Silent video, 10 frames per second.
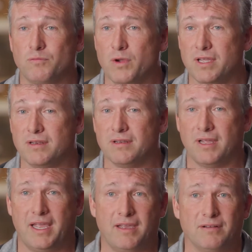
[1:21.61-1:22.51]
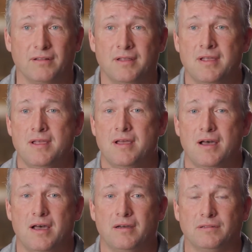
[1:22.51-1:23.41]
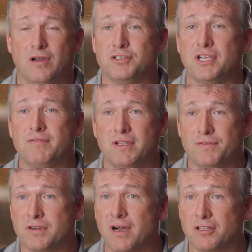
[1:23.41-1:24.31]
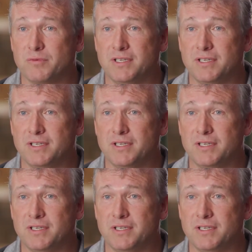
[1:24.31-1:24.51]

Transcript: wind, hail, uh, longevity for color